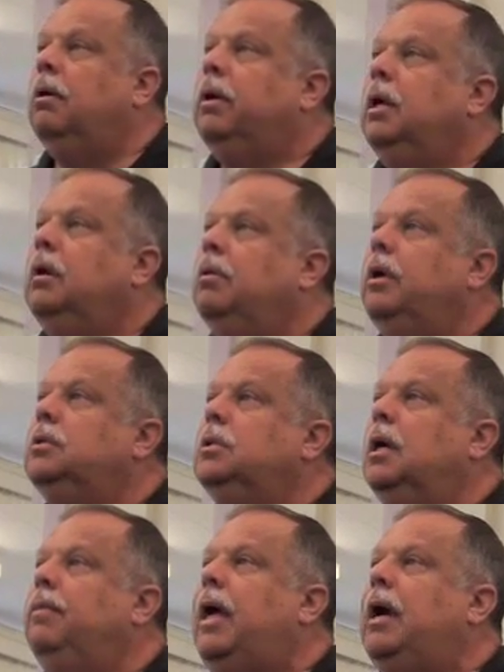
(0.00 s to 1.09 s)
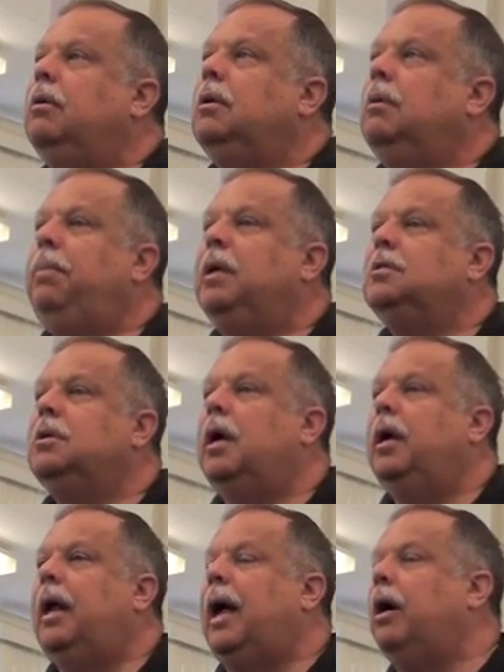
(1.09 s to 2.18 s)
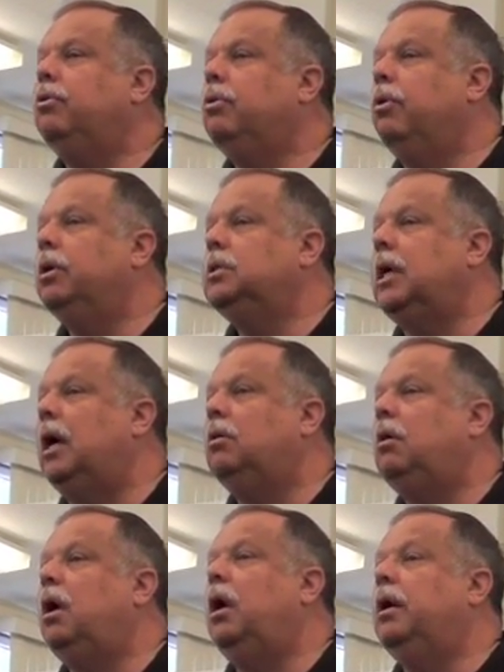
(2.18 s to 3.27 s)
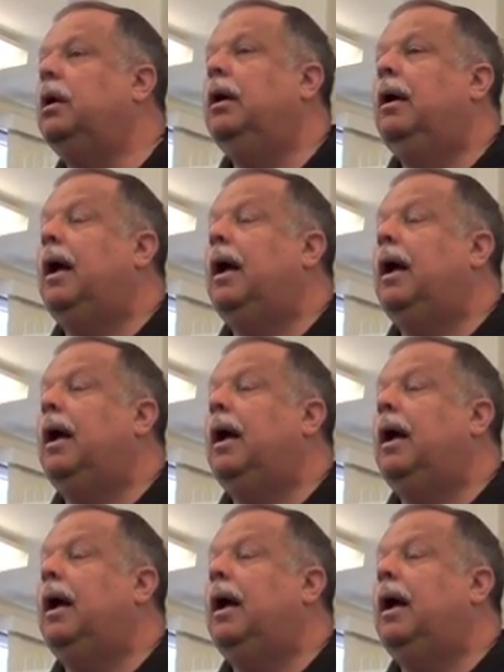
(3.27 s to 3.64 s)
Oh, kiddo, there's a, that depends on how coarse, how long,